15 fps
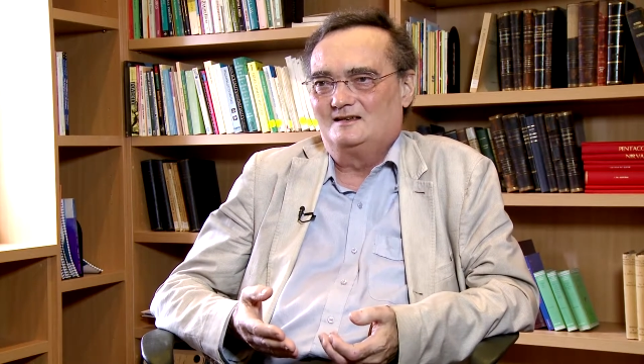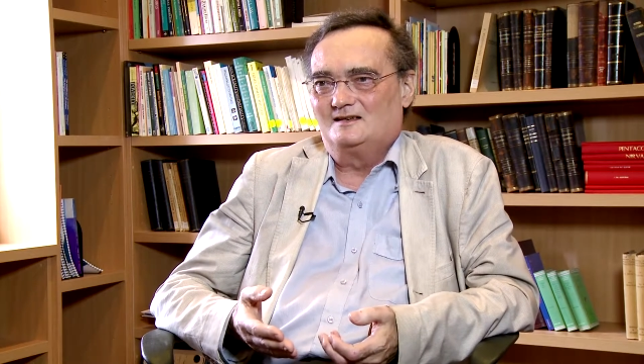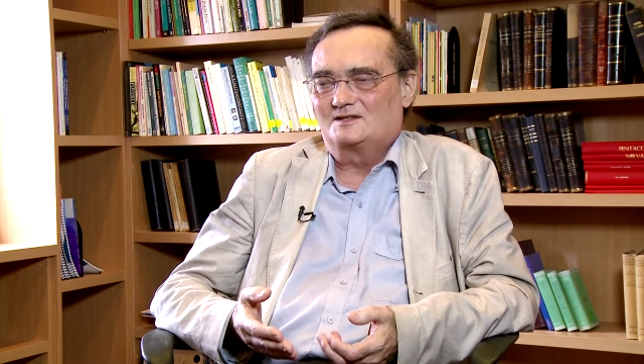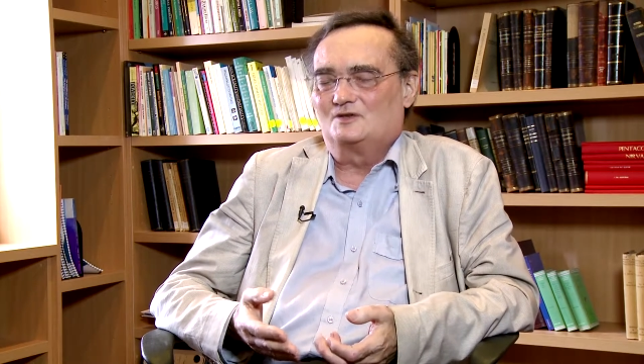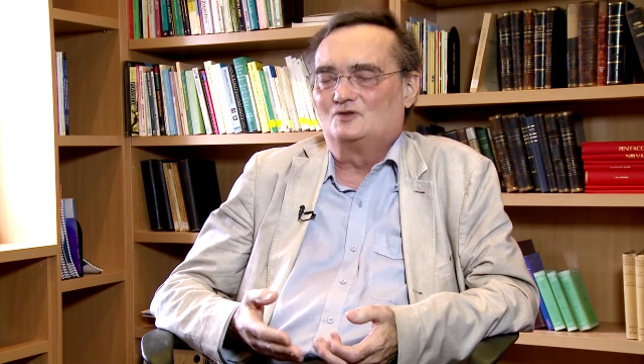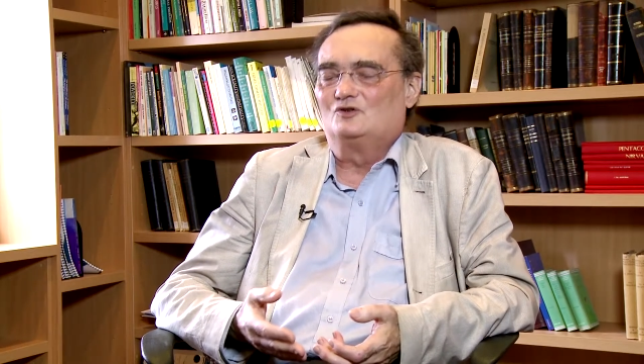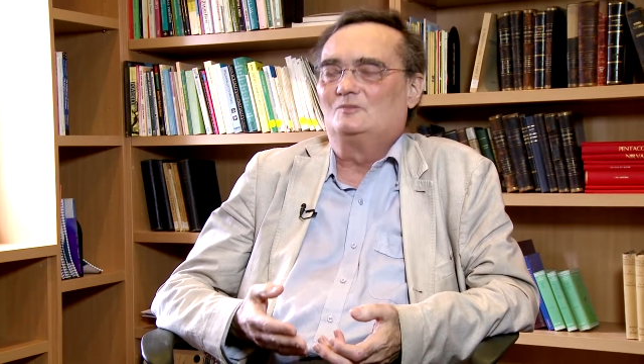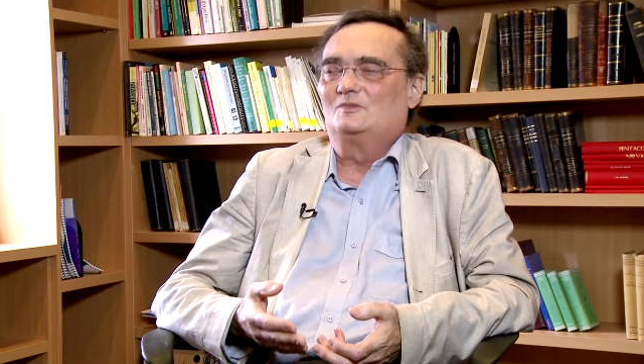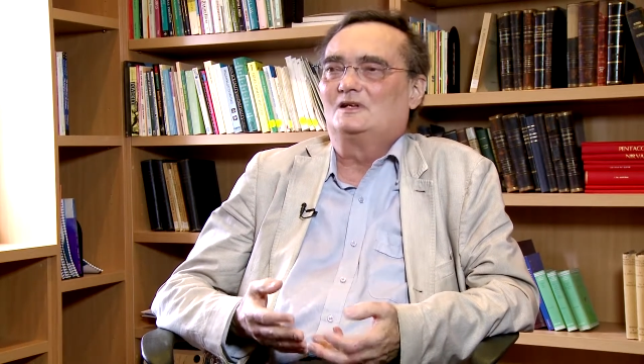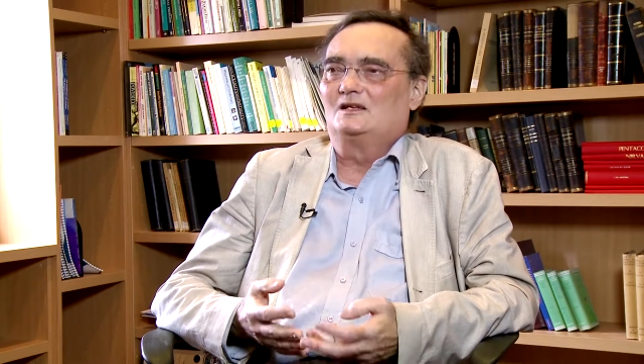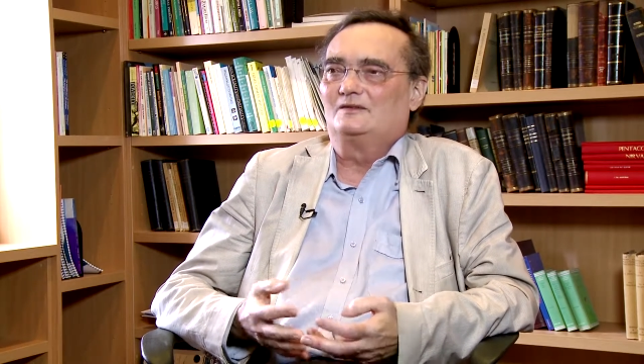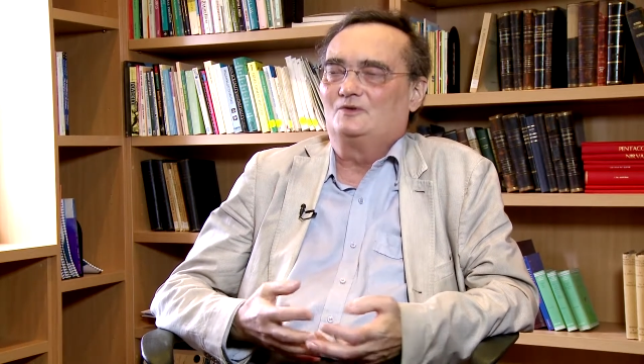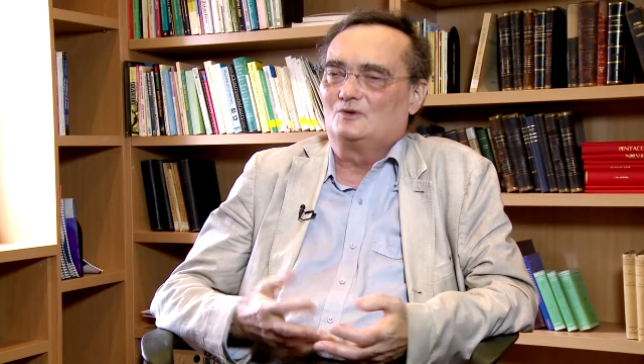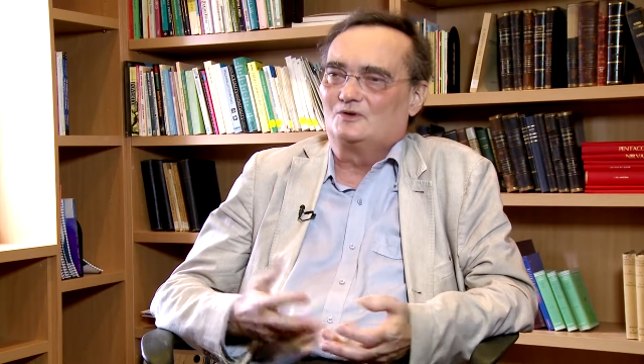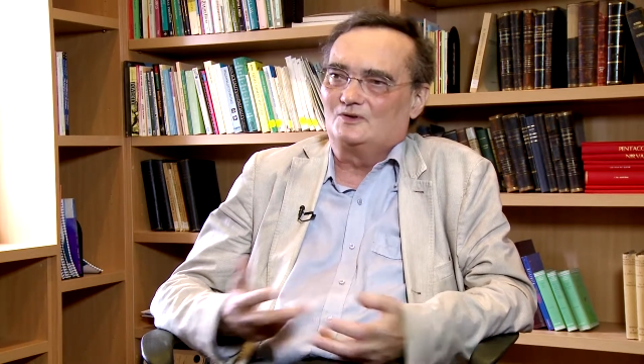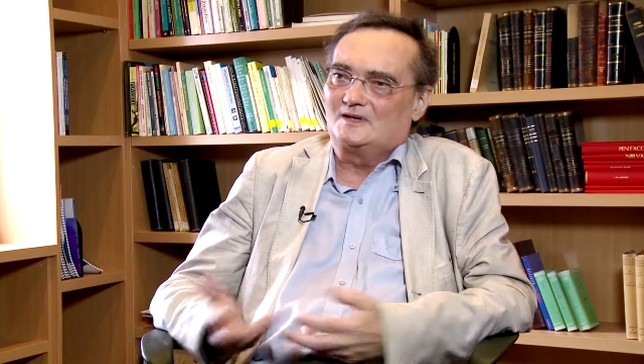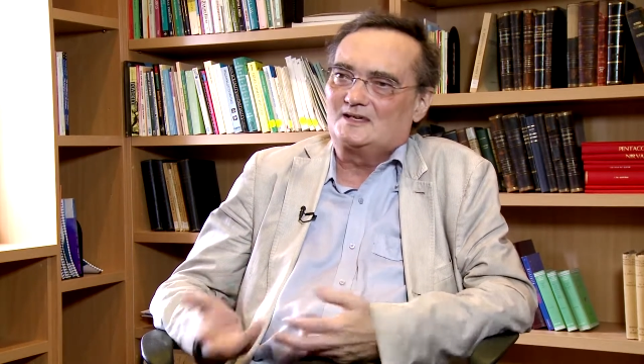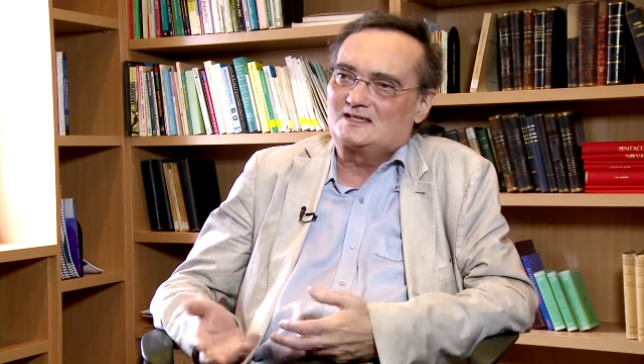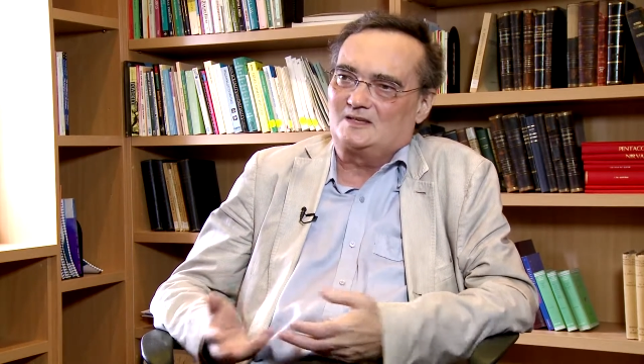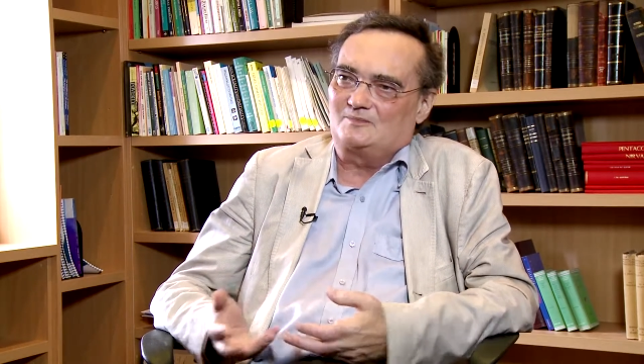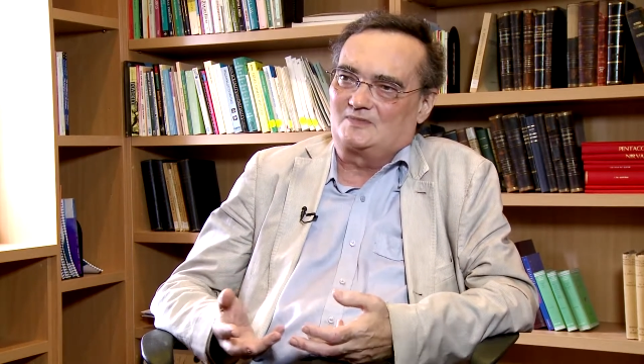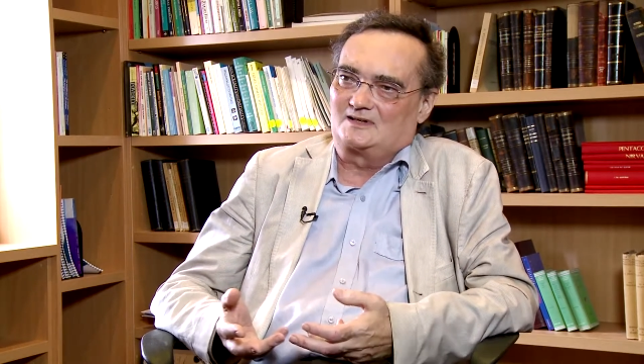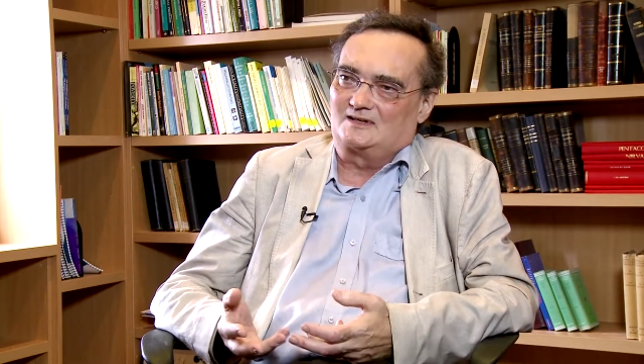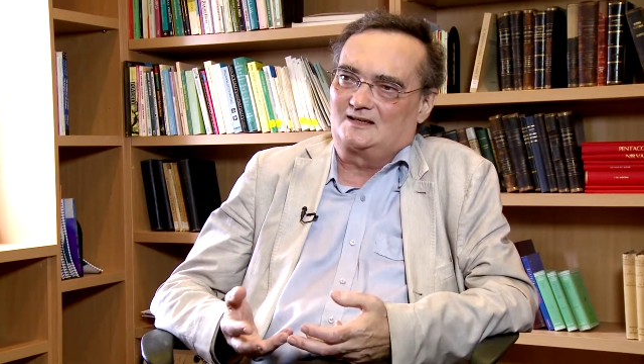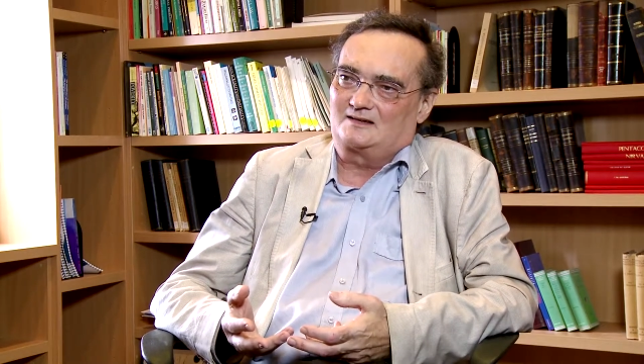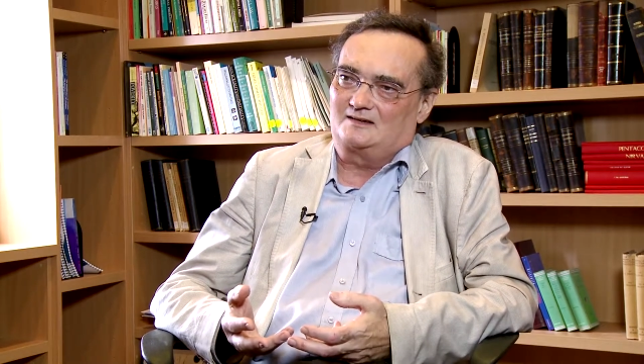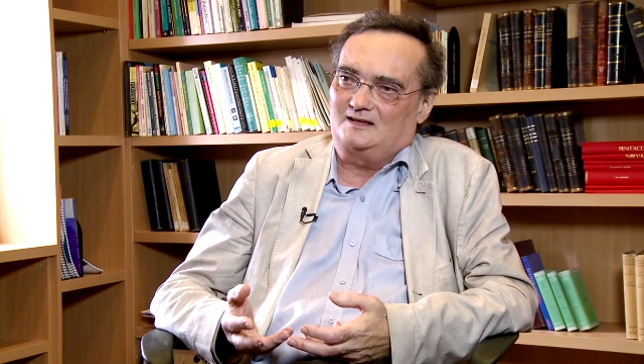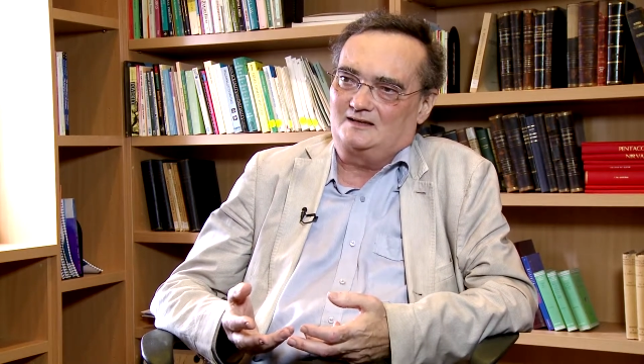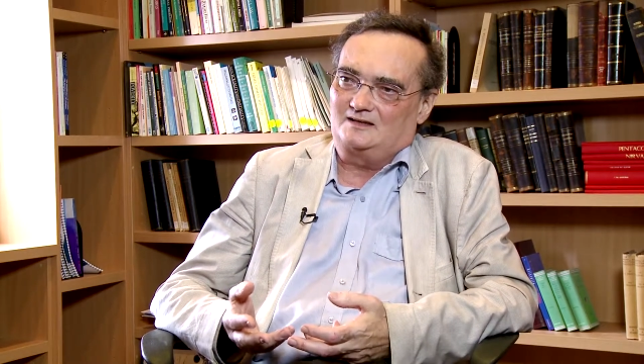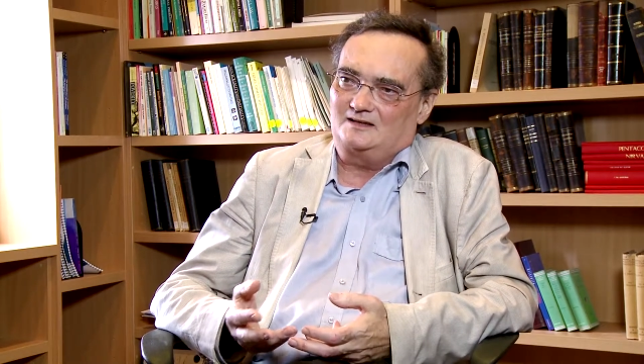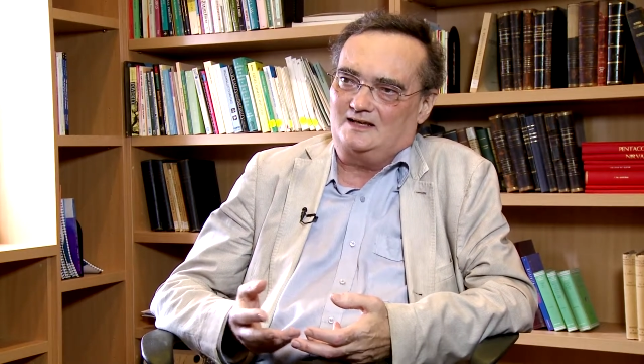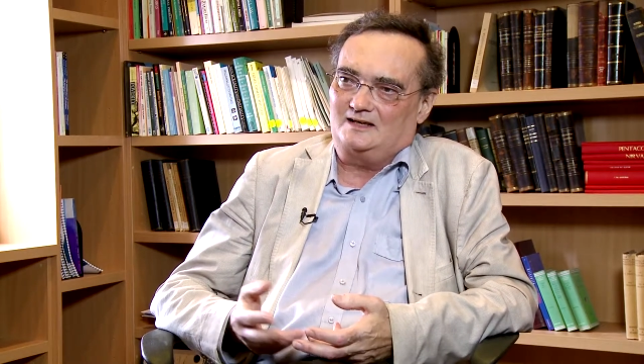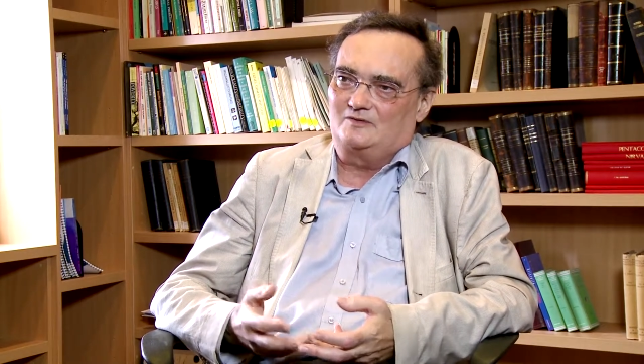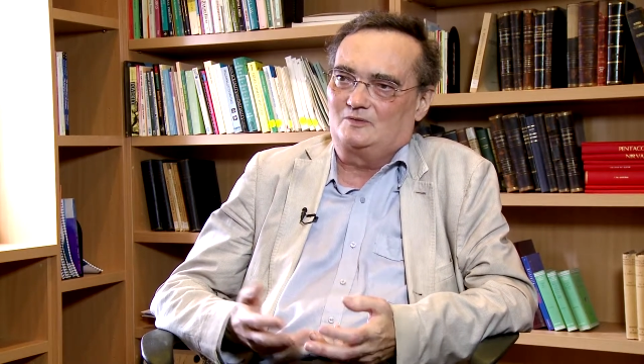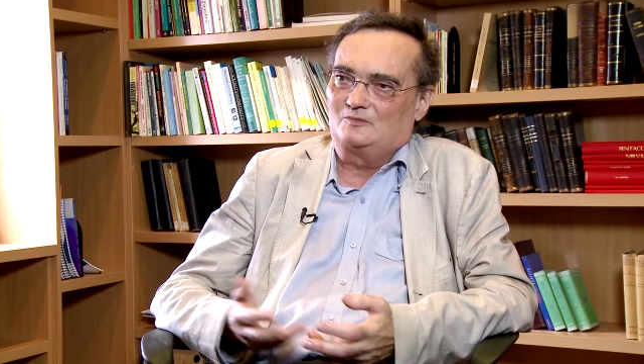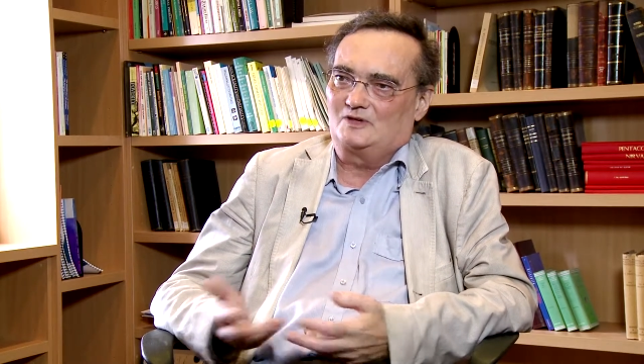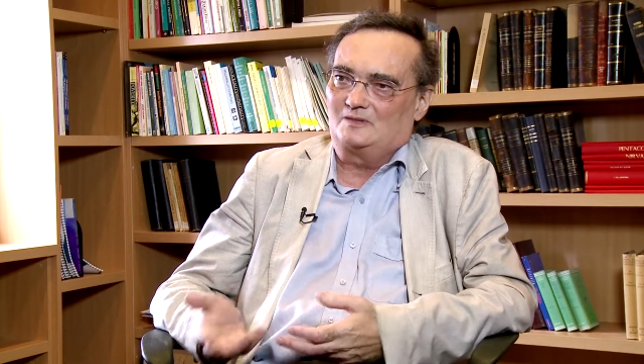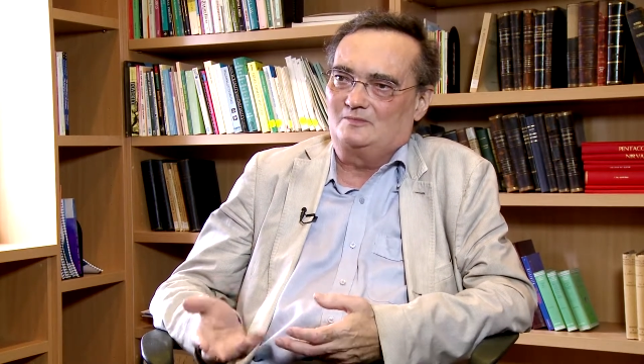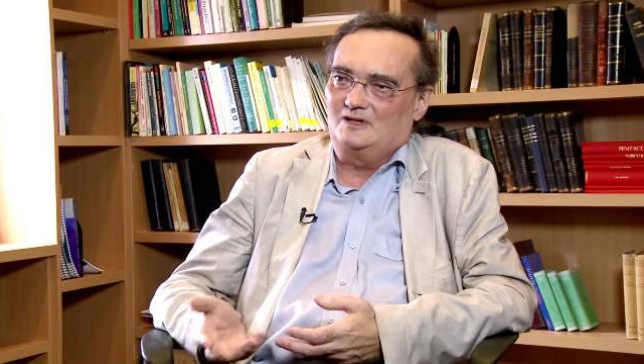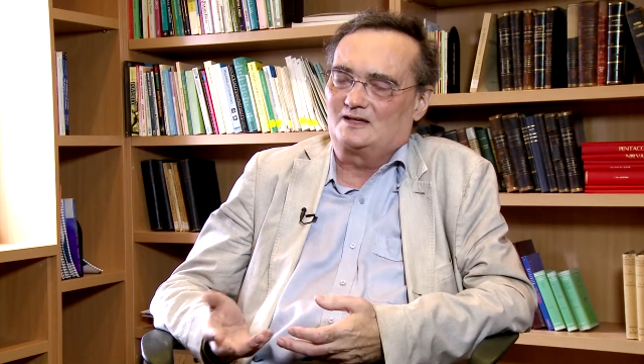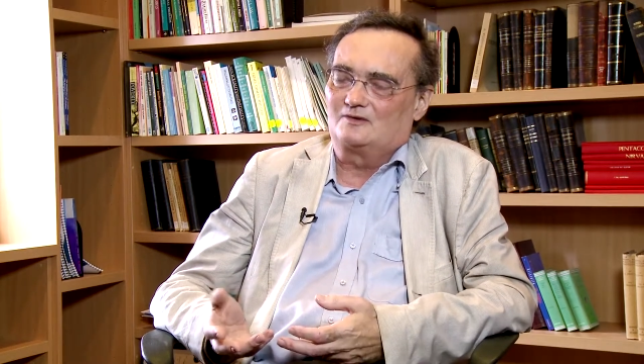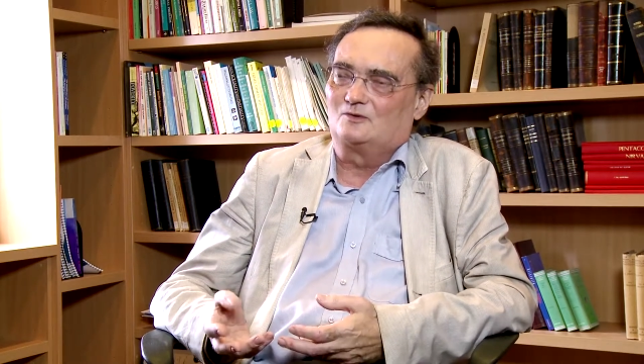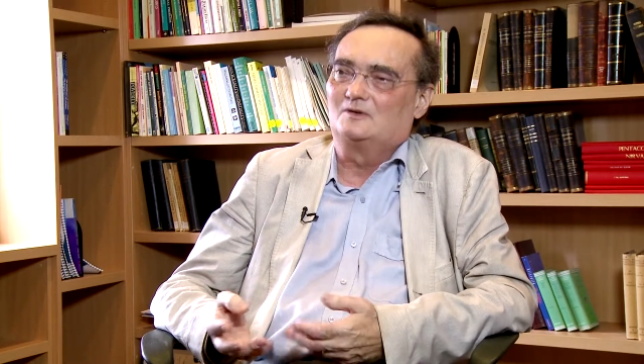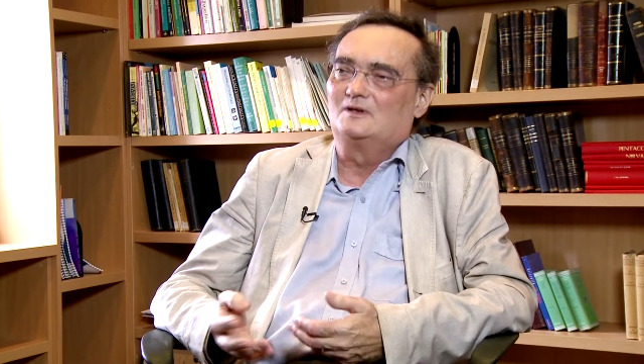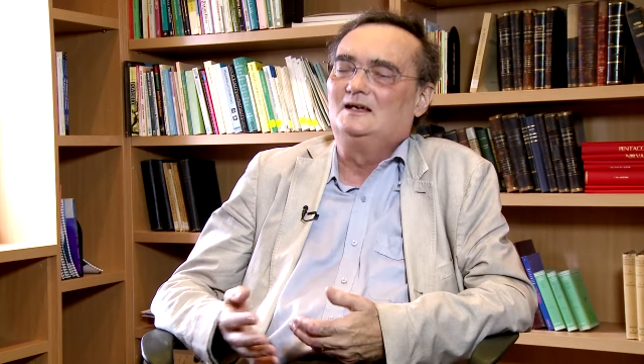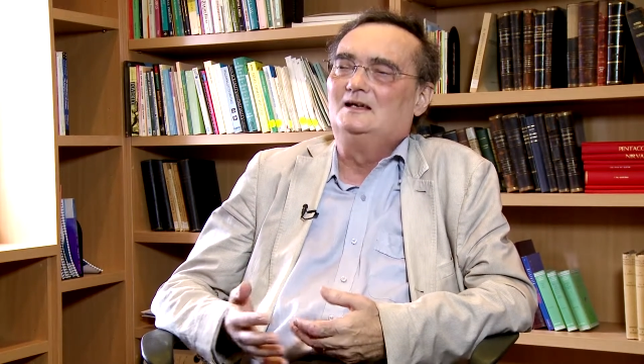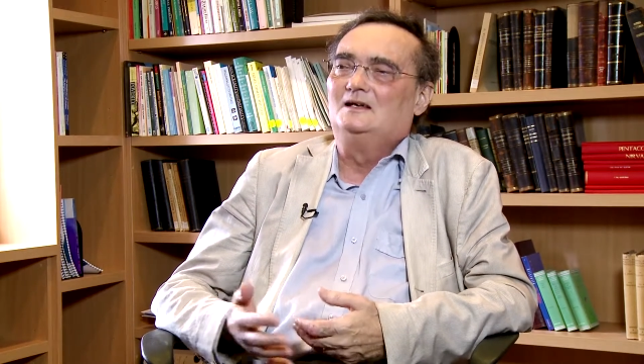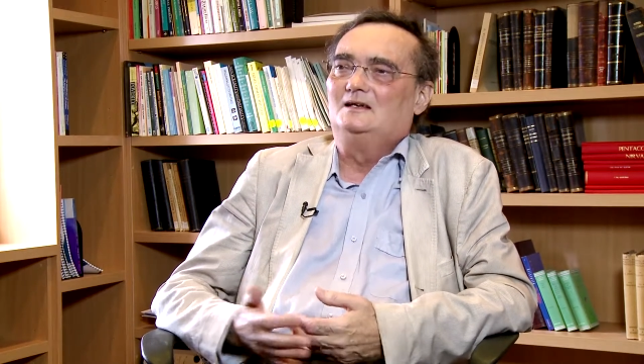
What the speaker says: So normally if you were doing something like that, you'd have them readmitted. Or